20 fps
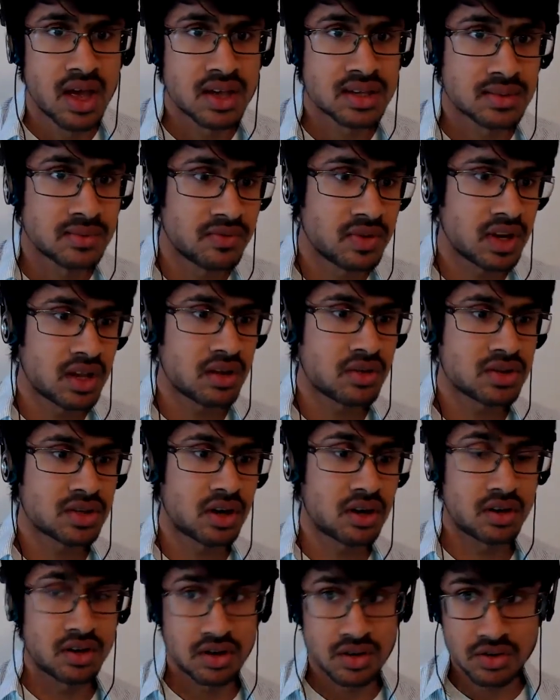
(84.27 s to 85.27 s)
some videos
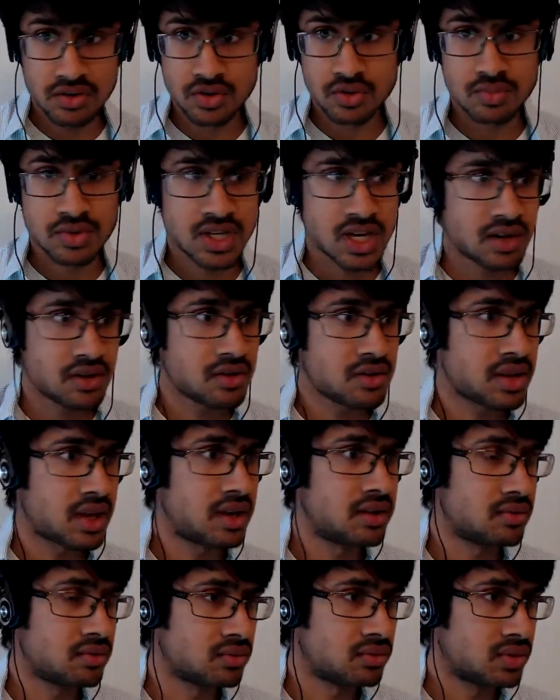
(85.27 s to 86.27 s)
on our YouTube channel that